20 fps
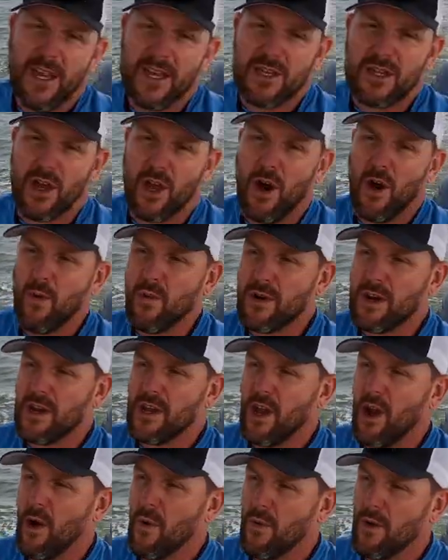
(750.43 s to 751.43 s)
So we're gonna
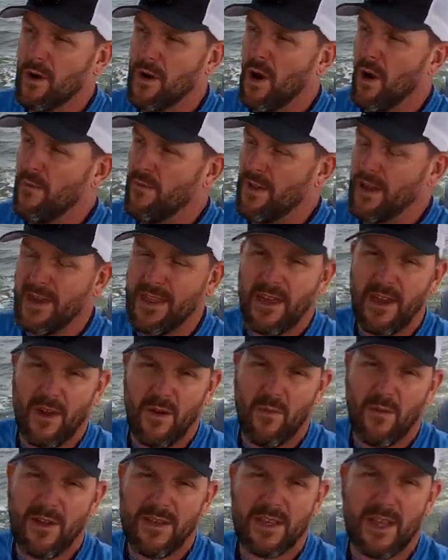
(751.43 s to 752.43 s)
go where hopefully the
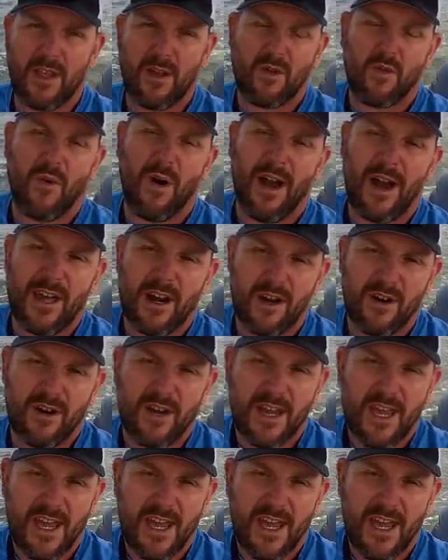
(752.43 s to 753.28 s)
wind's a little quieter.